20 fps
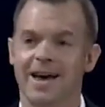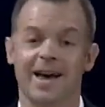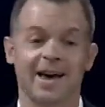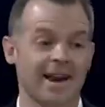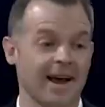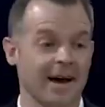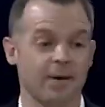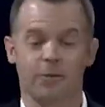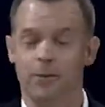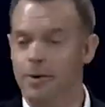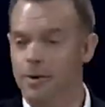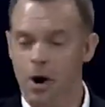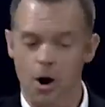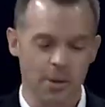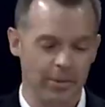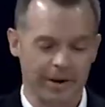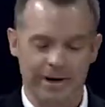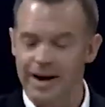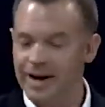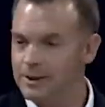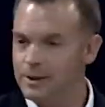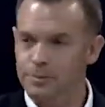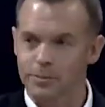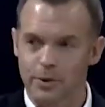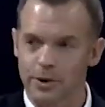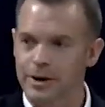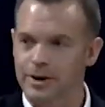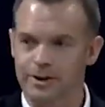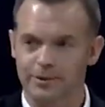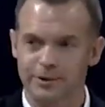And I went home and got the
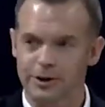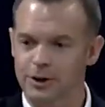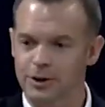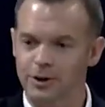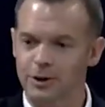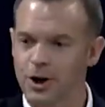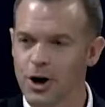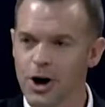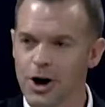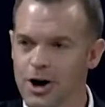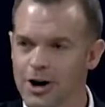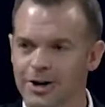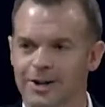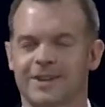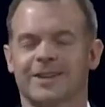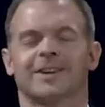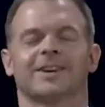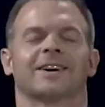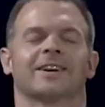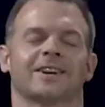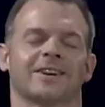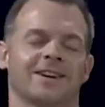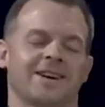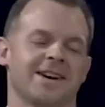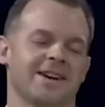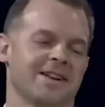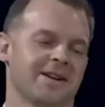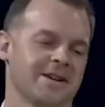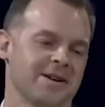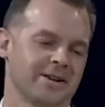book. I was like, look.
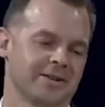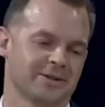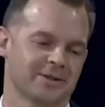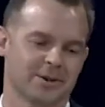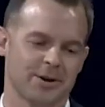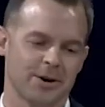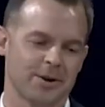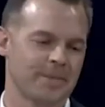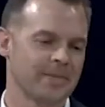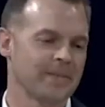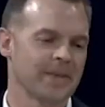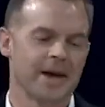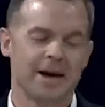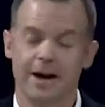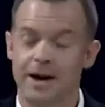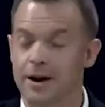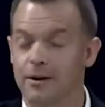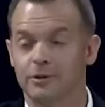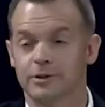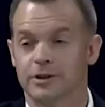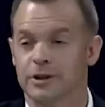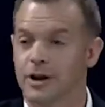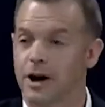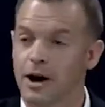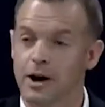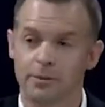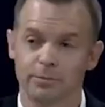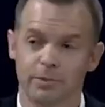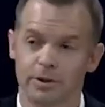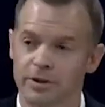So it was an
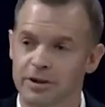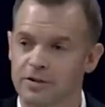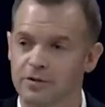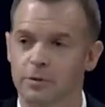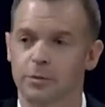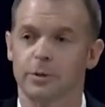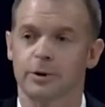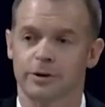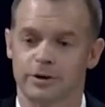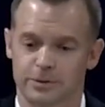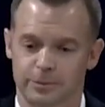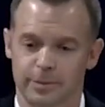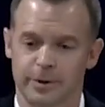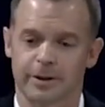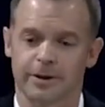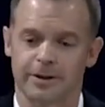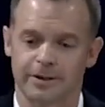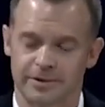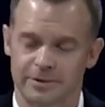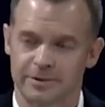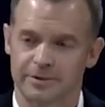unbelievable experience.